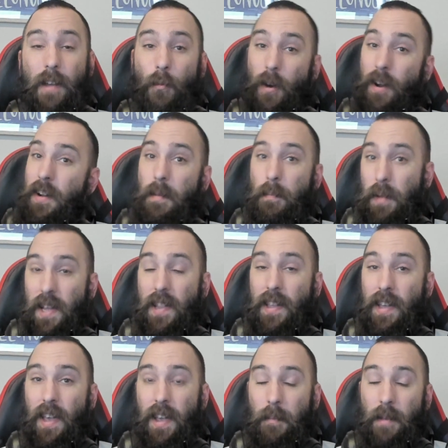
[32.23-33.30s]
I wanted to play
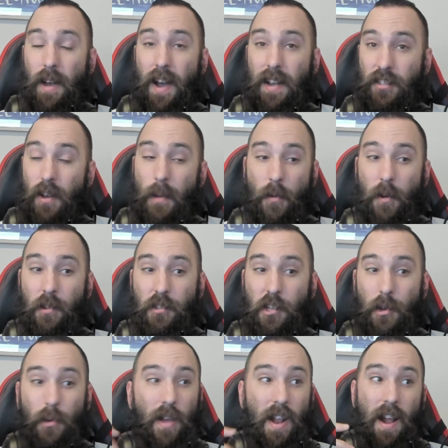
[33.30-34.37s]
the game. I saw Mortal
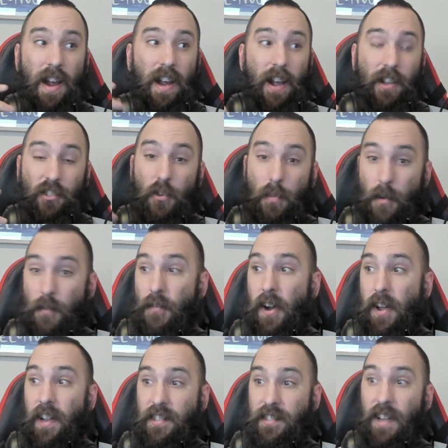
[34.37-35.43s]
2 and I got super
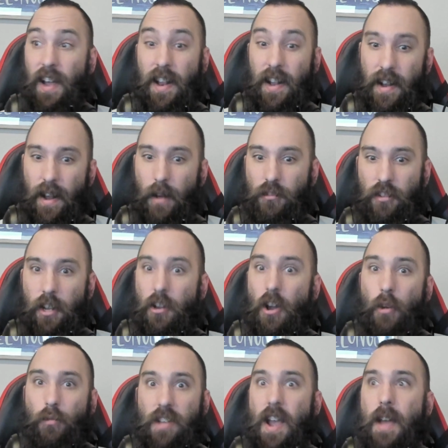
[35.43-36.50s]
fucking excited and I was like,
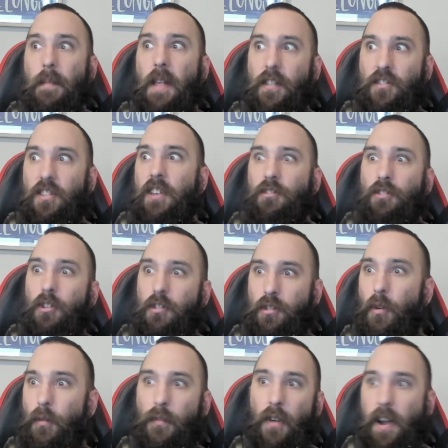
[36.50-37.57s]
oh damn, that thing looks
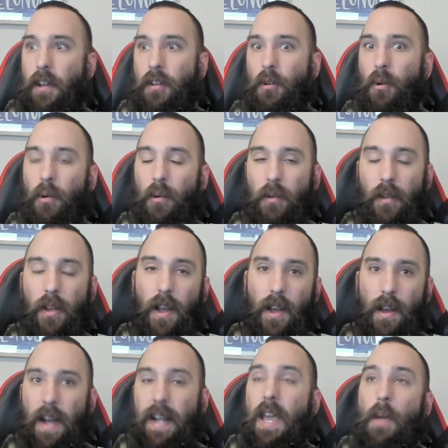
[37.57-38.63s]
so fucking cool.
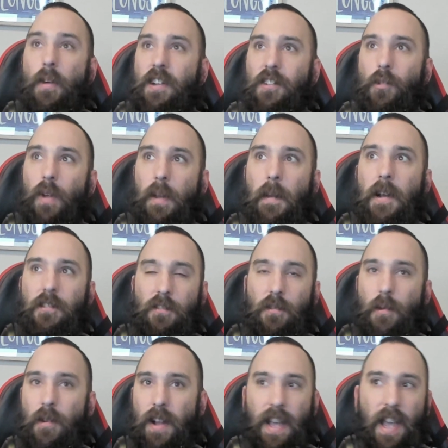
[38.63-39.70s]
I can't wait to swing my
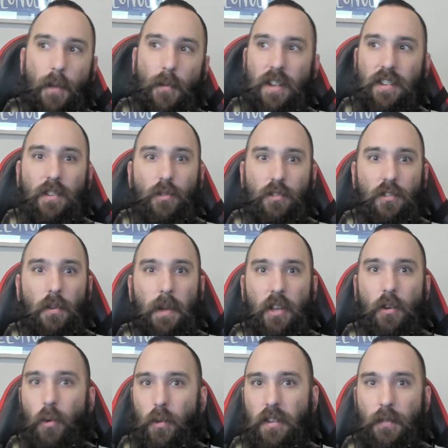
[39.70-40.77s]
sword. I can't wait to use so
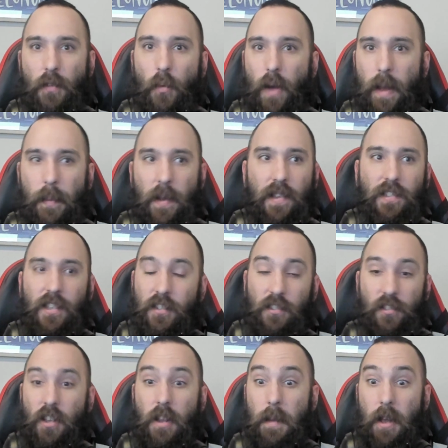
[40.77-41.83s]
many cool different weapons. This
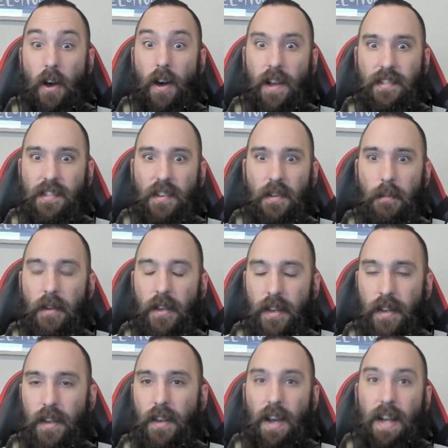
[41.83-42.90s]
is going to be awesome.
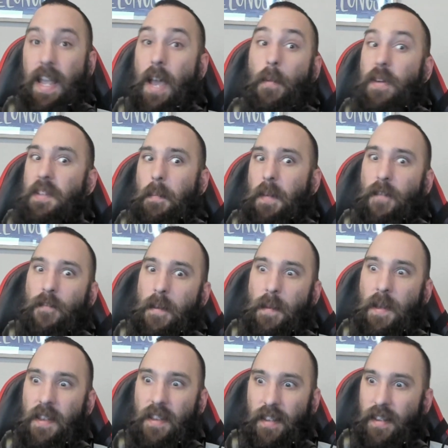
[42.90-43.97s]
I can't wait to
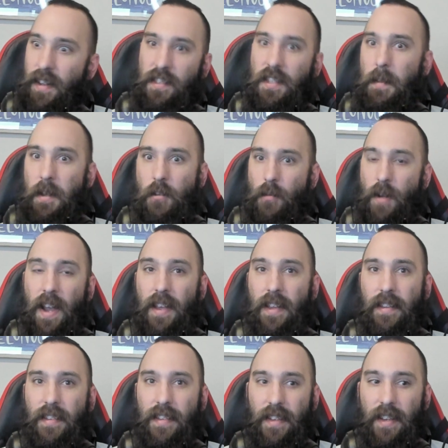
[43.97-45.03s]
PvP. It's going to be
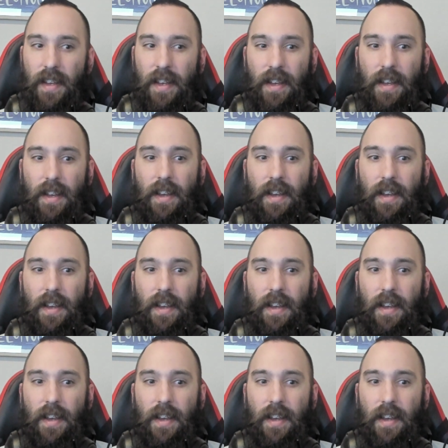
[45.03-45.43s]
great.